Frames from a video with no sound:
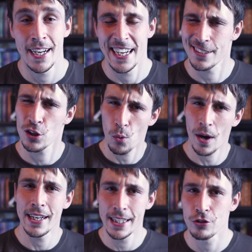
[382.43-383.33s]
it's
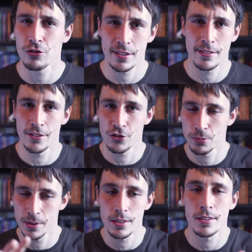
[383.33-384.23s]
quite interesting, some
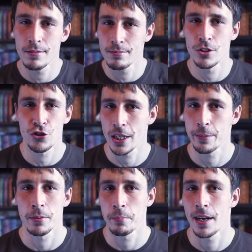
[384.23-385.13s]
of the
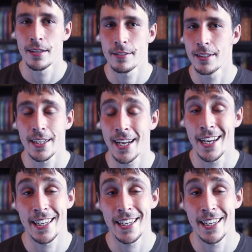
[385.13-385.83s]
shapes and patterns that you get.